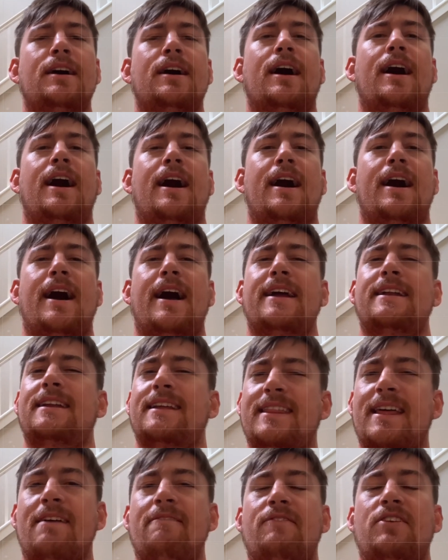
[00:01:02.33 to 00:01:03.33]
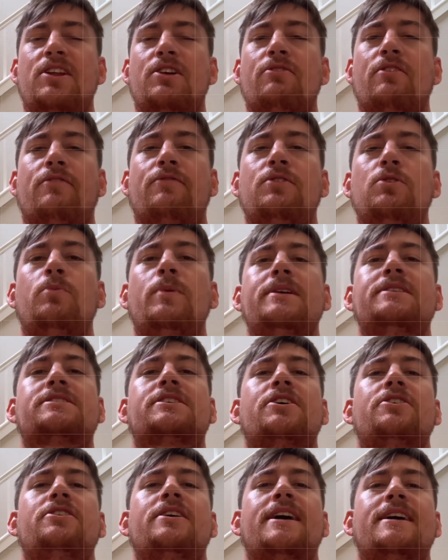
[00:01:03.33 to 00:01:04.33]
I did that video a few weeks ago,
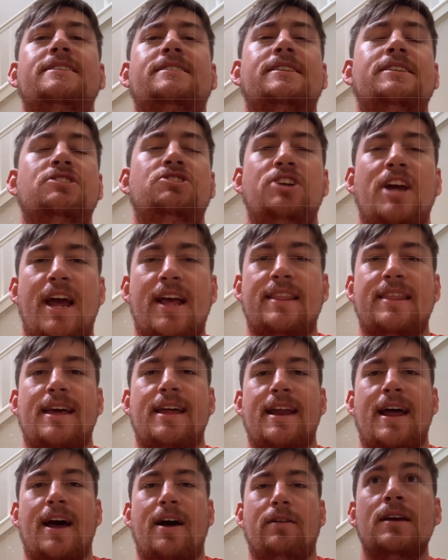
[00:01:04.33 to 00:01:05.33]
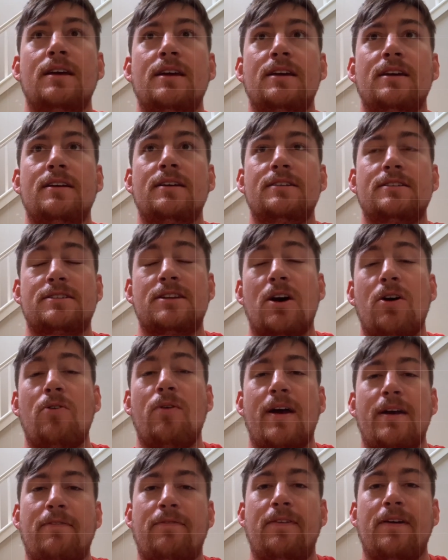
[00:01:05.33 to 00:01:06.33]
you guys can check that out. So
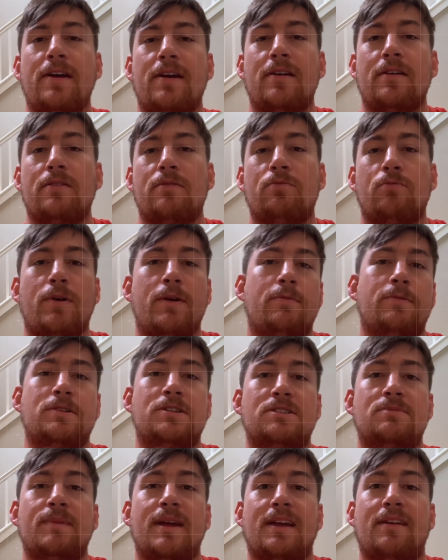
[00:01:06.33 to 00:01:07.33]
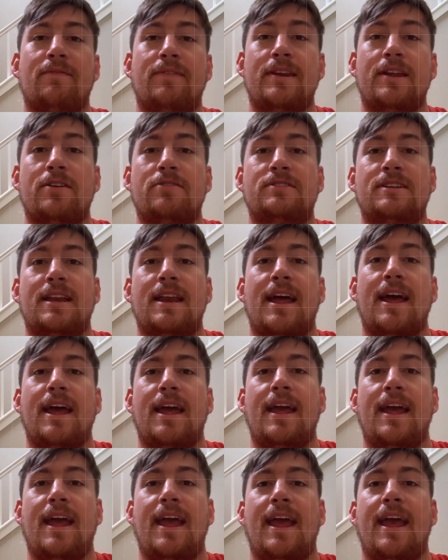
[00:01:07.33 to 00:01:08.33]
I figured we would just make a video
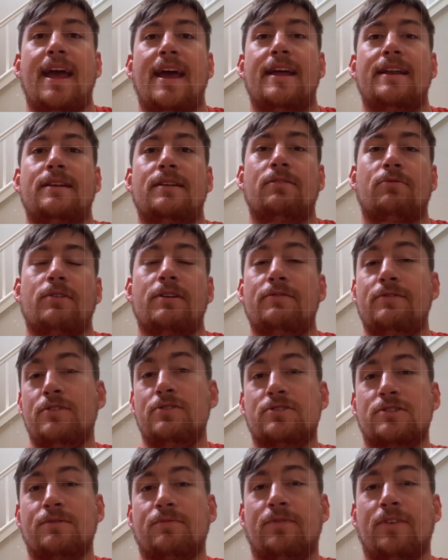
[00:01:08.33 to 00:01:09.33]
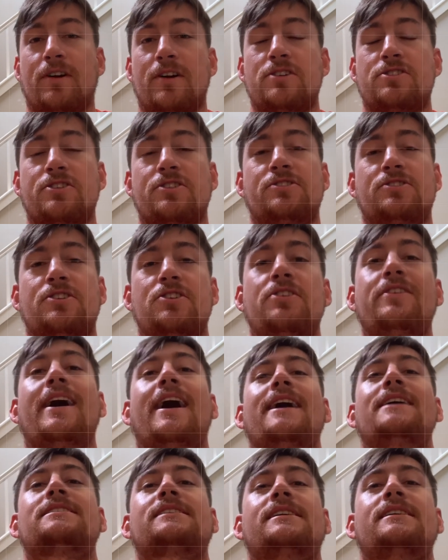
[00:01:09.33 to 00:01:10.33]
today and review some furniture so you
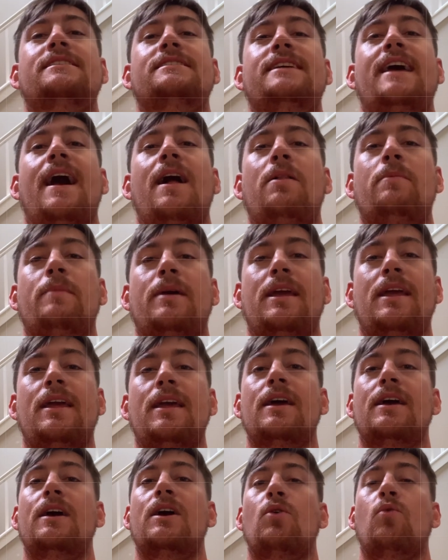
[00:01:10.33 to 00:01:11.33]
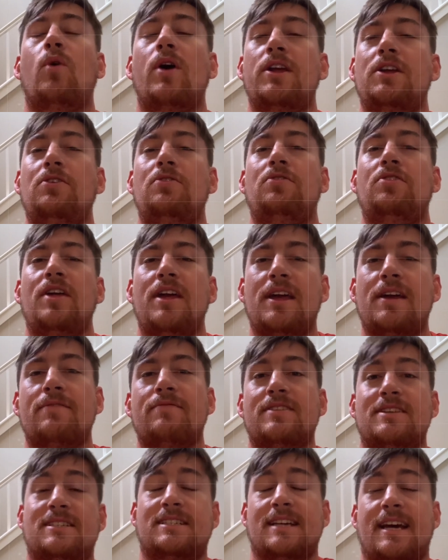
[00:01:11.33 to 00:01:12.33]
guys can tell me what you think of
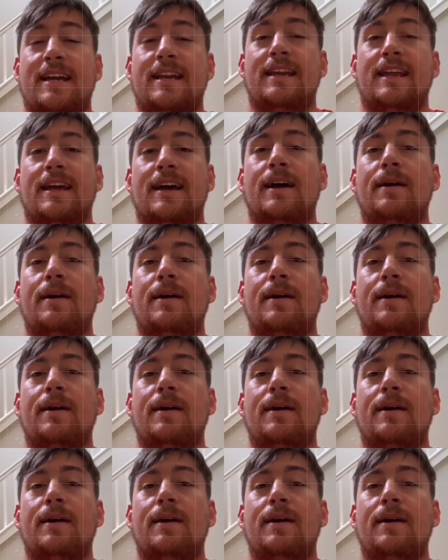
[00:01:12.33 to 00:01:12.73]
this idea.